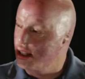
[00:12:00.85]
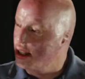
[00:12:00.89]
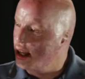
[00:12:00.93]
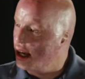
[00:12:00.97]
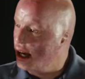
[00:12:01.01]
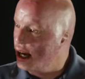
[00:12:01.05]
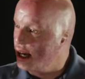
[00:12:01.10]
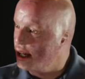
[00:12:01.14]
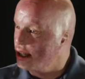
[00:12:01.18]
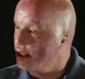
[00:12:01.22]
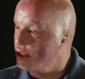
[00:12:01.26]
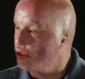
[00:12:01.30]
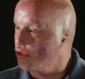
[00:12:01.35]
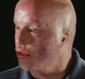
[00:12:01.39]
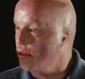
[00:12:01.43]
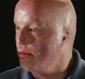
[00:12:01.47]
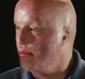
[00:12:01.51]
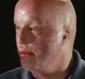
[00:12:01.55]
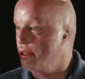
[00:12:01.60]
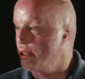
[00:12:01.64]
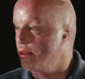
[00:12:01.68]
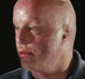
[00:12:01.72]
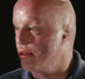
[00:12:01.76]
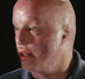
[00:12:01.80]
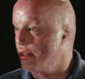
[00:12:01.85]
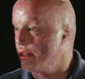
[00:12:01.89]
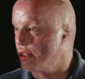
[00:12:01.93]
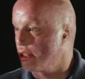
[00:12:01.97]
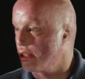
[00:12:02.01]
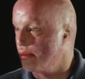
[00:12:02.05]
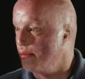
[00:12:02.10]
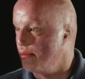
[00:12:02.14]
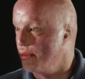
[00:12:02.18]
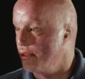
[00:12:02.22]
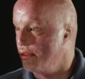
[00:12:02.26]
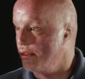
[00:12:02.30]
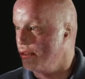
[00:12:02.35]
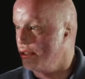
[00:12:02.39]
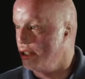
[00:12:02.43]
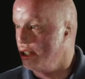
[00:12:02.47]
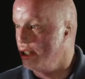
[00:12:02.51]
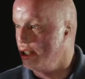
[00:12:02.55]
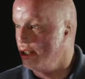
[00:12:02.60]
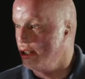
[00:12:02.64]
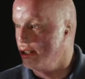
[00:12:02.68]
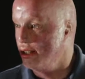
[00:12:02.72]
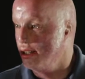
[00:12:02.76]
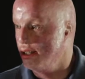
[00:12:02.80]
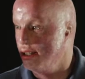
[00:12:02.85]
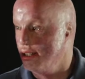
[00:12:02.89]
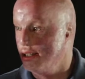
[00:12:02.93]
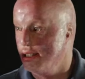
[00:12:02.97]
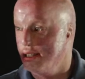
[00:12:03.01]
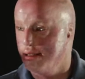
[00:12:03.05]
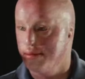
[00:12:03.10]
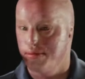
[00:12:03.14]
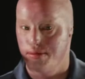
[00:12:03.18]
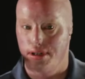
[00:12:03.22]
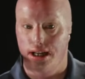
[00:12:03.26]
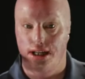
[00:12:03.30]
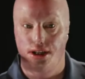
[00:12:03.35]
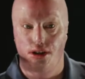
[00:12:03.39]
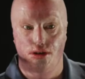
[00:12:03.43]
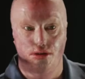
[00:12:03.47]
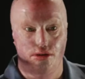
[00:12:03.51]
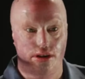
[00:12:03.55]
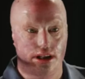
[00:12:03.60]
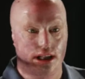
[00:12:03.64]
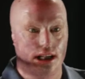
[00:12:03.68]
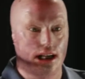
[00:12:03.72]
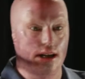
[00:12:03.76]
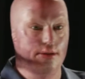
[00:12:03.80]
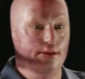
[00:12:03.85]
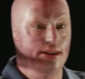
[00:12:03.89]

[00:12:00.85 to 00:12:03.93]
I enjoy being around the community, but I don't want to